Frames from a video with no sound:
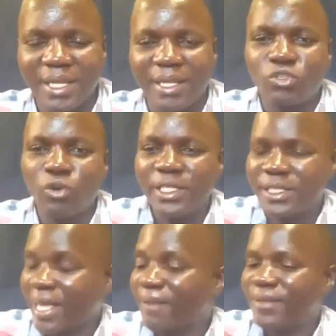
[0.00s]
Solid
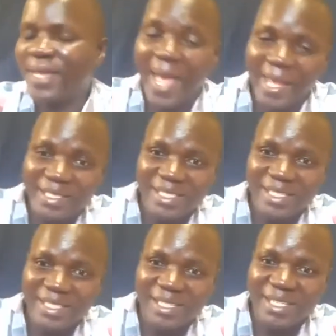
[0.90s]
can be hard
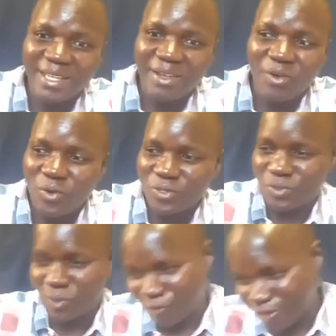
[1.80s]
or
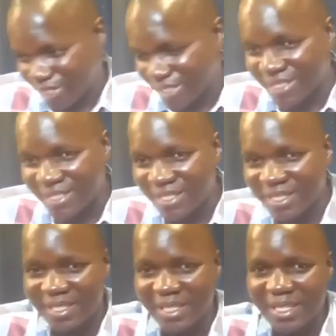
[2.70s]
soft.
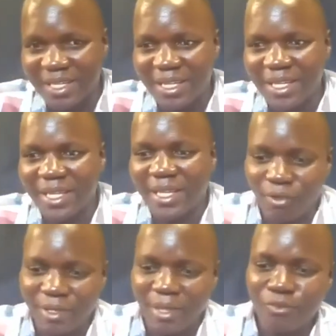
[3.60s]
Now we
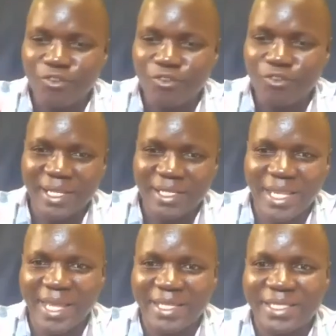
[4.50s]
can move to the next
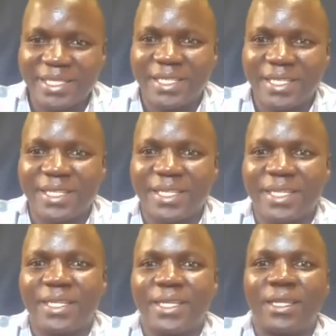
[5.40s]
slide.
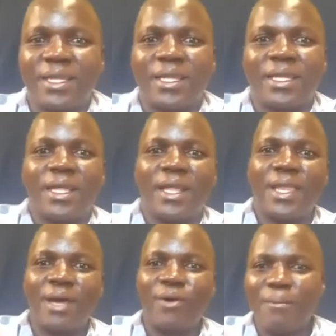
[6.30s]

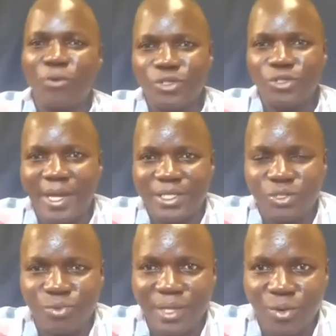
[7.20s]
Now I'm going to ask you
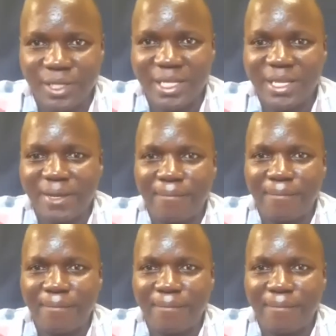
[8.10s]
the question.